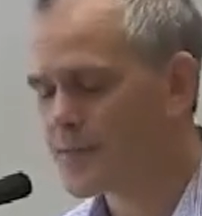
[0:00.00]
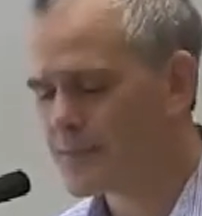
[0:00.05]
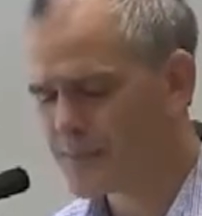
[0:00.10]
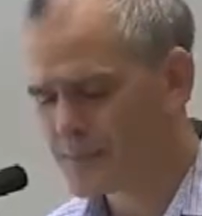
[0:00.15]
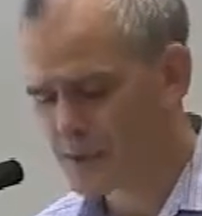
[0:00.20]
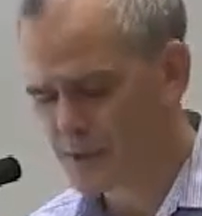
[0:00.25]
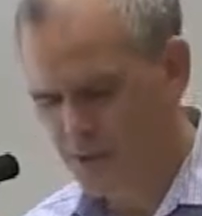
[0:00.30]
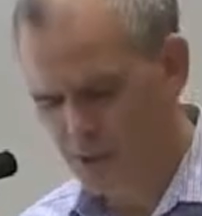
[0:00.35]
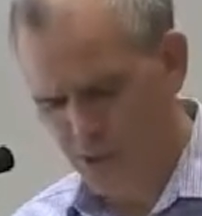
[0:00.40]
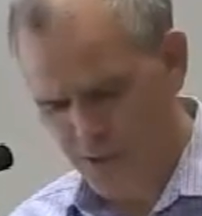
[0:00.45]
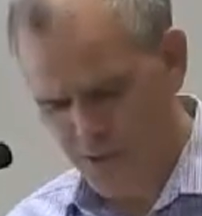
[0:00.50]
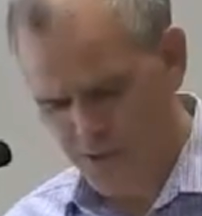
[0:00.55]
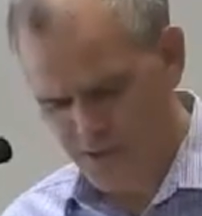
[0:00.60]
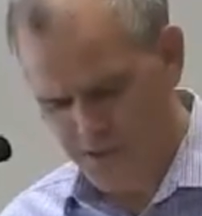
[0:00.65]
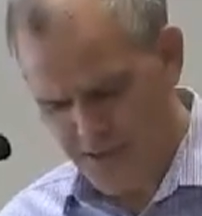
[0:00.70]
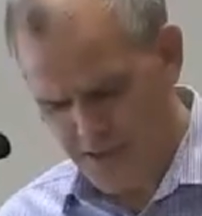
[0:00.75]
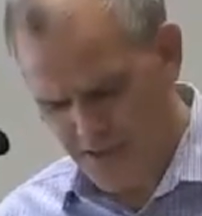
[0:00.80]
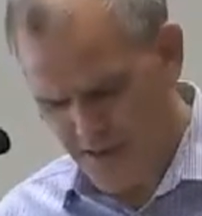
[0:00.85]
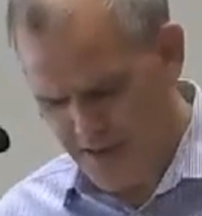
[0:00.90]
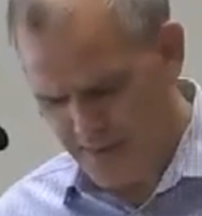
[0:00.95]
So it's good to see
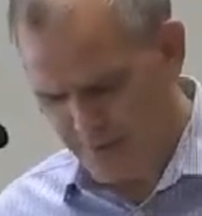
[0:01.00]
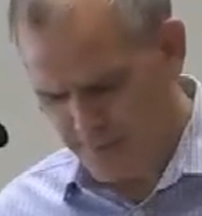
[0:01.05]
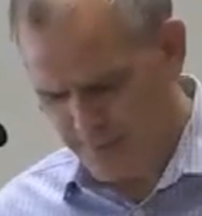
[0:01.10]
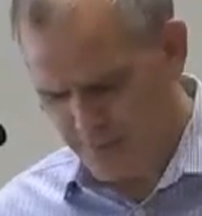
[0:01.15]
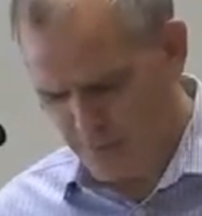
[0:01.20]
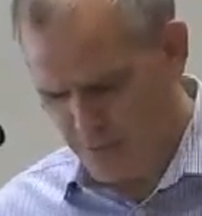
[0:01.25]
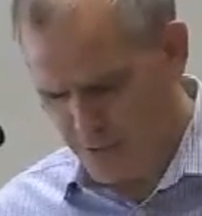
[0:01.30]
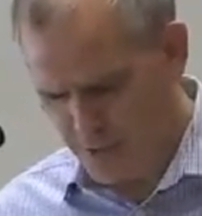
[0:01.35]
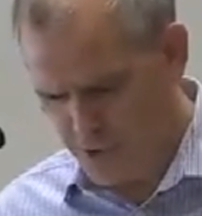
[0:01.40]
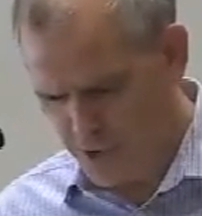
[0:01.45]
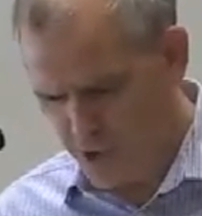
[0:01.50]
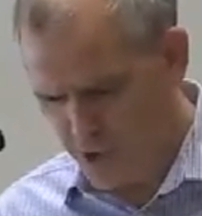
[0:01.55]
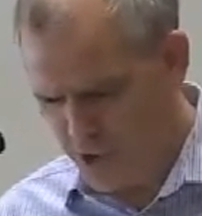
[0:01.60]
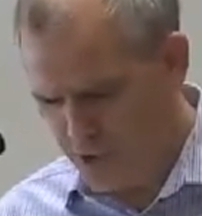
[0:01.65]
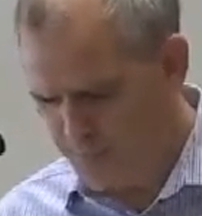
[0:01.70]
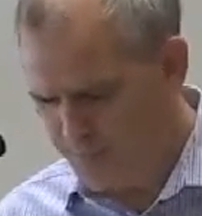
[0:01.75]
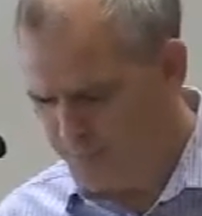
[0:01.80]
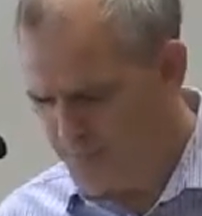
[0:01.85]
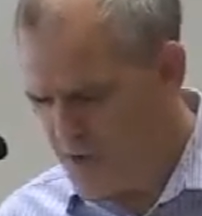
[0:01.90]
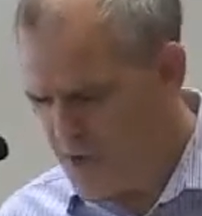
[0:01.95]
that
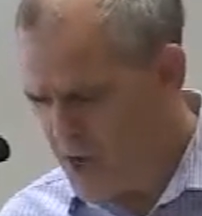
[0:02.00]
return.